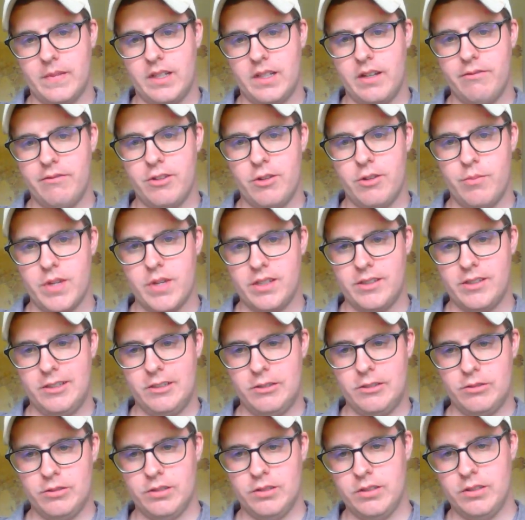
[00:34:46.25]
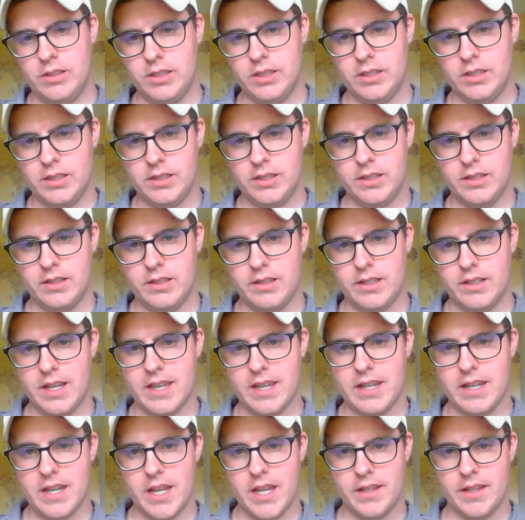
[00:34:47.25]
love you, miss you.
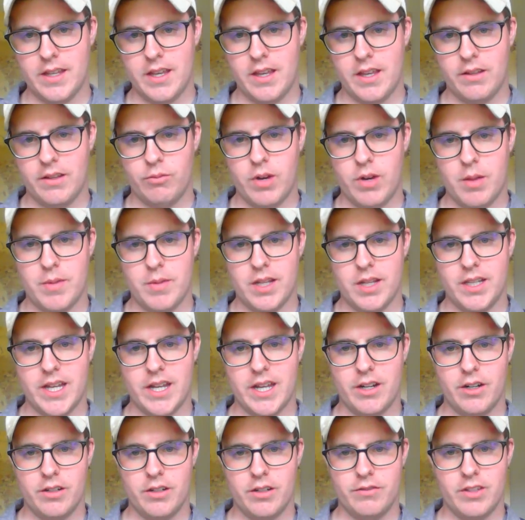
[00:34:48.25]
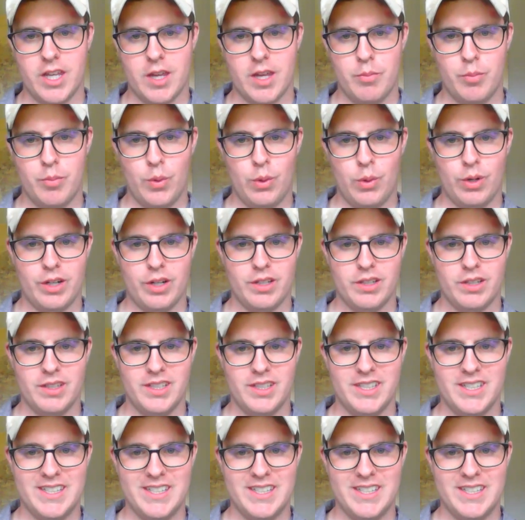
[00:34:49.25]
Take it easy. Write me a letter if you get bored.